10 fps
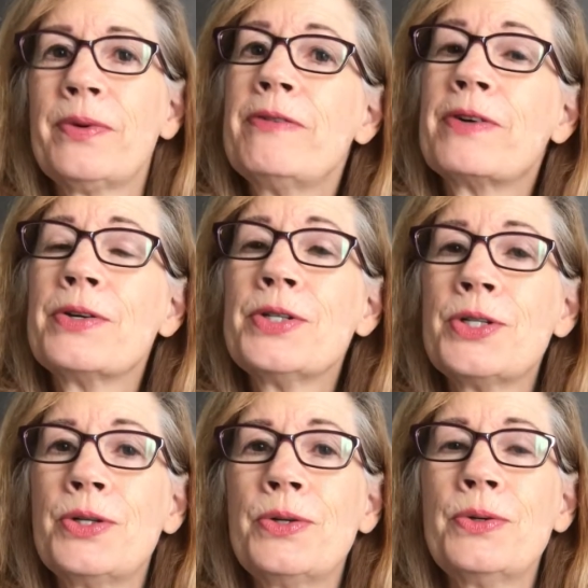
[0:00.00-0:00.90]
refers
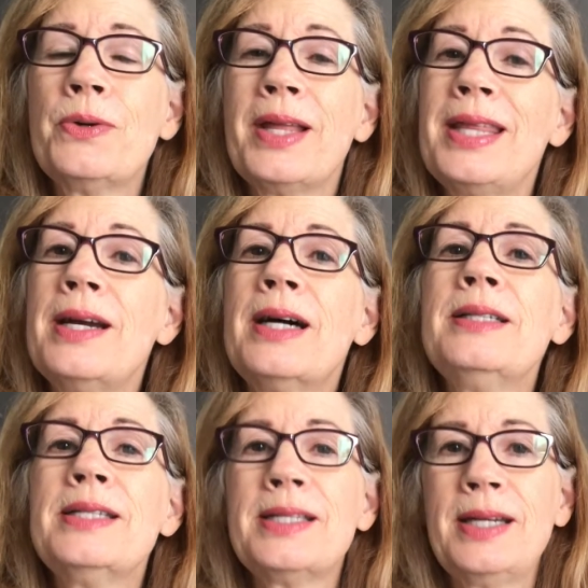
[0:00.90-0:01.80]
to the
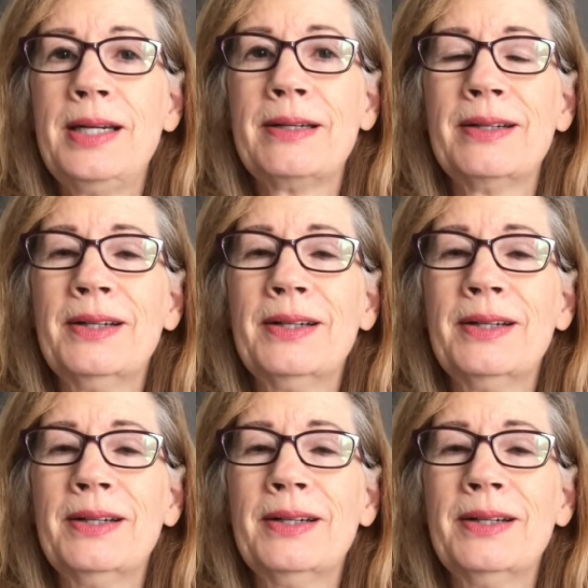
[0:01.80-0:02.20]
unseen,